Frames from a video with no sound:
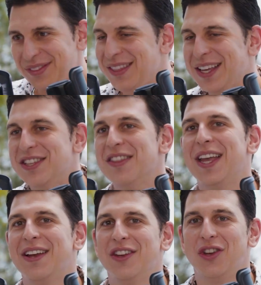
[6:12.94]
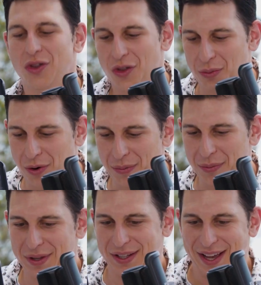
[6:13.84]
The problem
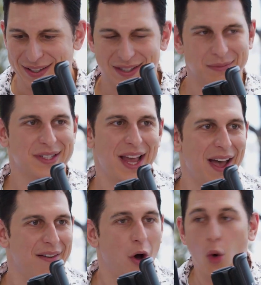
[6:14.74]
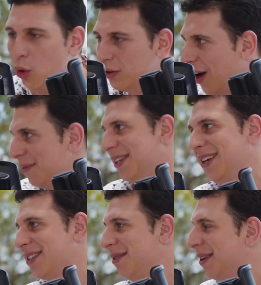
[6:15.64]
that customers have, all types of
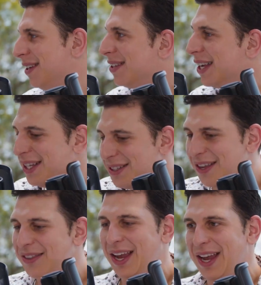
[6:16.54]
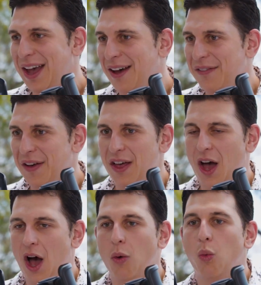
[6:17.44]
customers, is they have
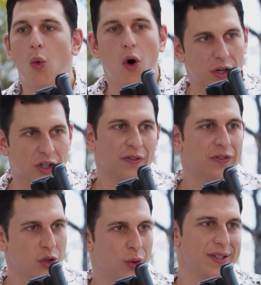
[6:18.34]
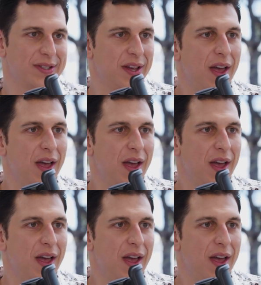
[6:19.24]
a wash of choice.